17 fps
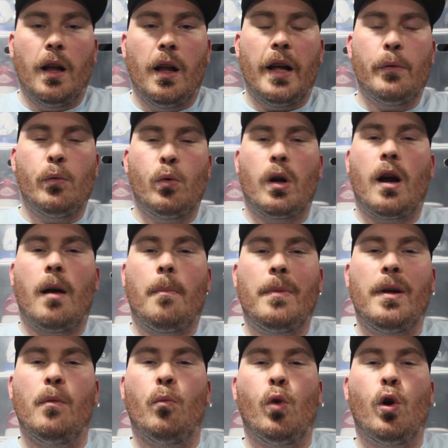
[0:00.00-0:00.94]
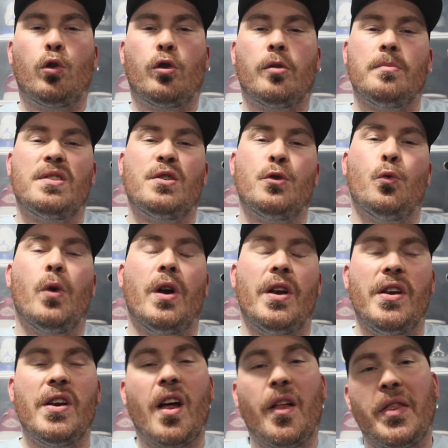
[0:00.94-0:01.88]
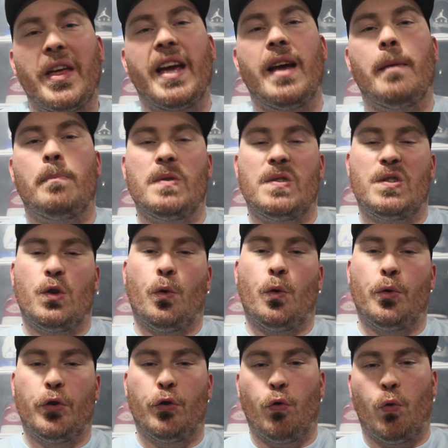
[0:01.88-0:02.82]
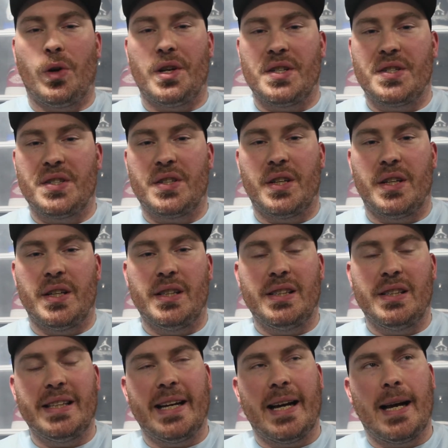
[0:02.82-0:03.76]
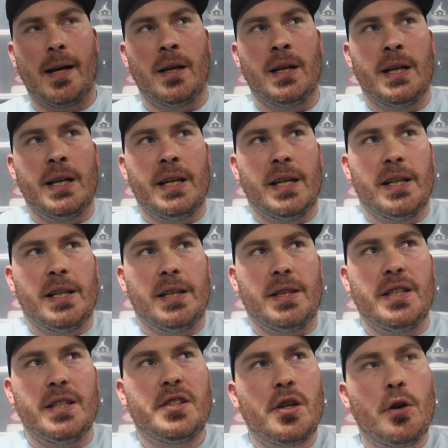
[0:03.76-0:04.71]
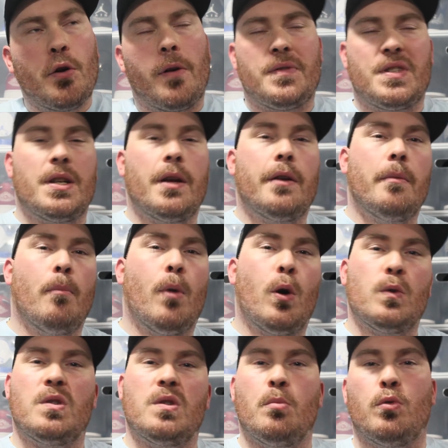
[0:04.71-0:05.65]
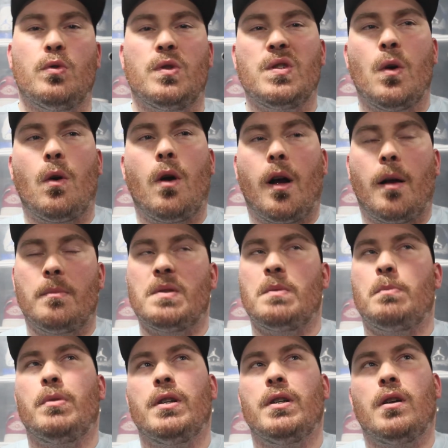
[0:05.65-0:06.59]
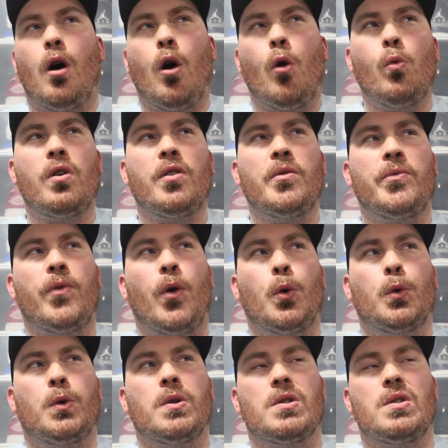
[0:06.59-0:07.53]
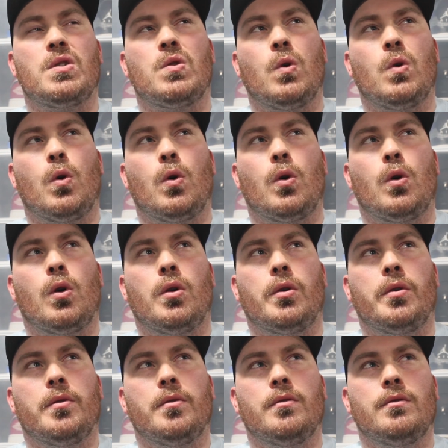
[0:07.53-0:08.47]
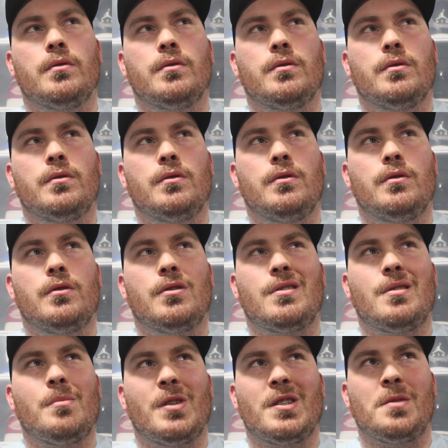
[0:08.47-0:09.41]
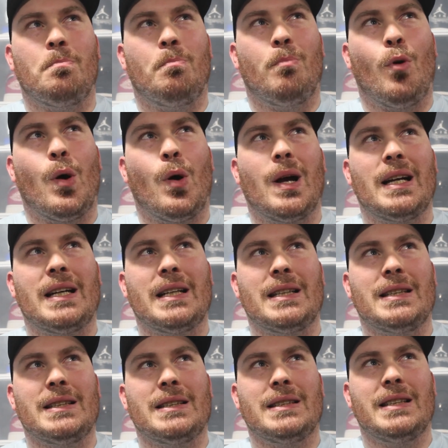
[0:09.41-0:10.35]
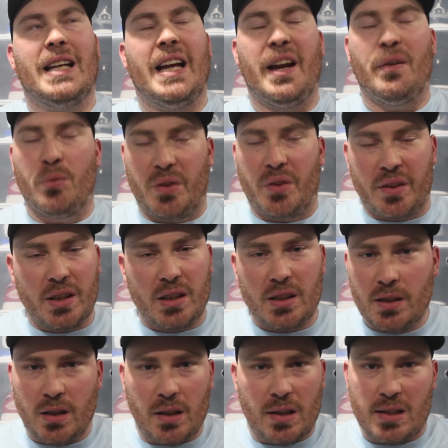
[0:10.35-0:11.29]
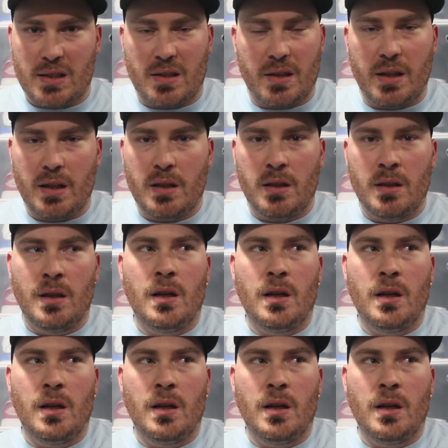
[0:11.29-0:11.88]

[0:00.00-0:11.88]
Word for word: Hey, what up, and welcome to another episode of Creased Heat. Now, this year I've said it multiple times, but I want to focus on not so much buying everything I see,